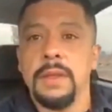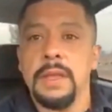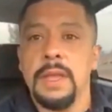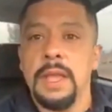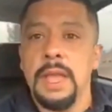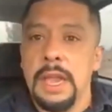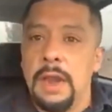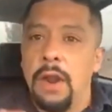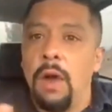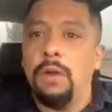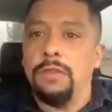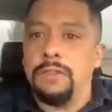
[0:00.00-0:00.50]

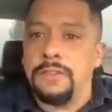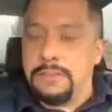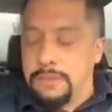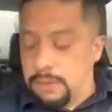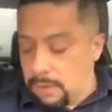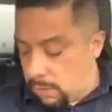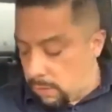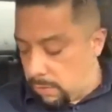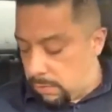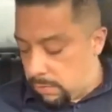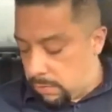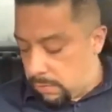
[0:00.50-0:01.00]
It
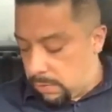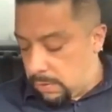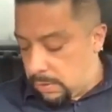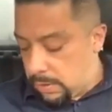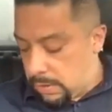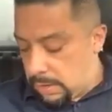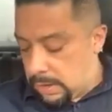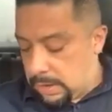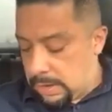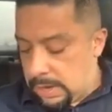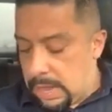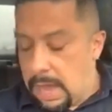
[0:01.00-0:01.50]
also
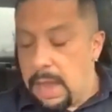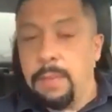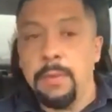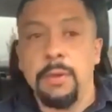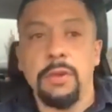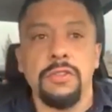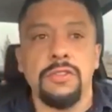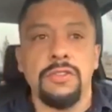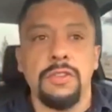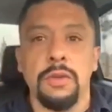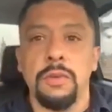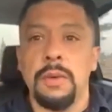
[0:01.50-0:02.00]

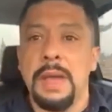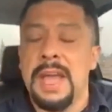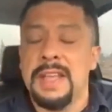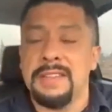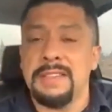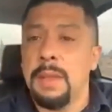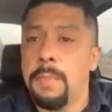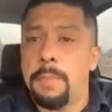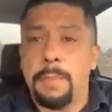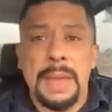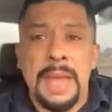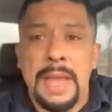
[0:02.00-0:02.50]
labels you
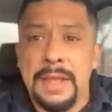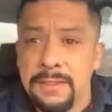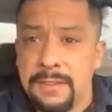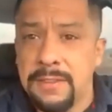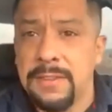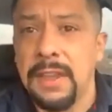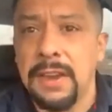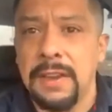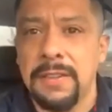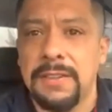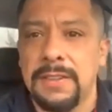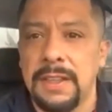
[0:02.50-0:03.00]
as a bad
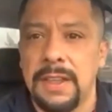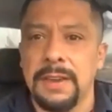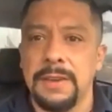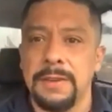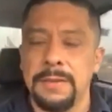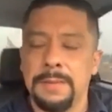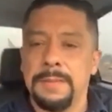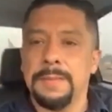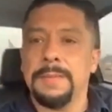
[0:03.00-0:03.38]
citizen,